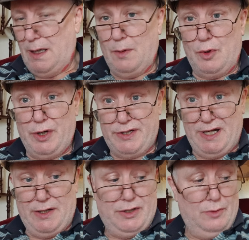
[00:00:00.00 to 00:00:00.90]
I'm going to
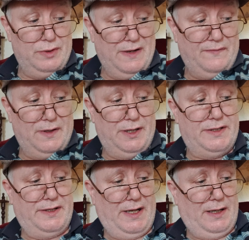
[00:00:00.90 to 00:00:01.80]
send you definitely
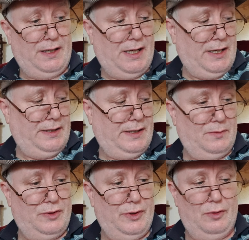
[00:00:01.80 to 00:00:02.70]
to that light. I'm
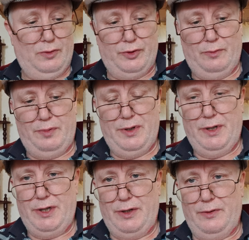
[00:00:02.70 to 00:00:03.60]
going to hold up.
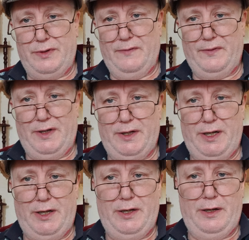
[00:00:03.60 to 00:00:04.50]
You definitely
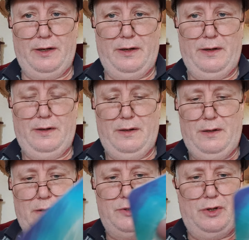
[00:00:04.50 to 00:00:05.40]
need it.
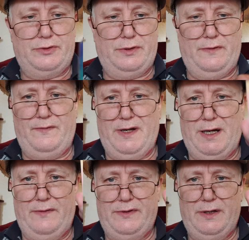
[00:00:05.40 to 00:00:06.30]
Daughter of
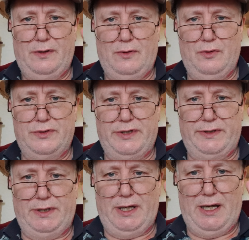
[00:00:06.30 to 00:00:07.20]
Knives, go to
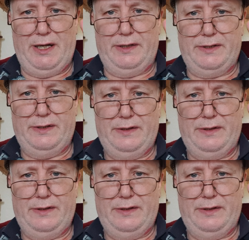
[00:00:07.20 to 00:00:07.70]
the light.